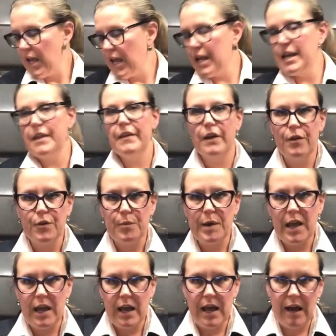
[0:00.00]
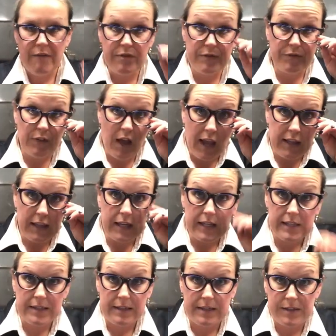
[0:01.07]
And in the other bag I have the Fly
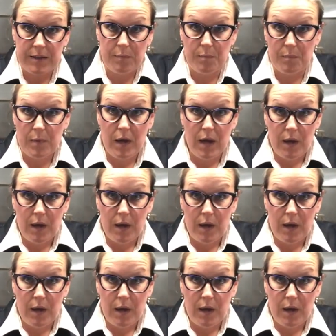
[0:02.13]
Lady System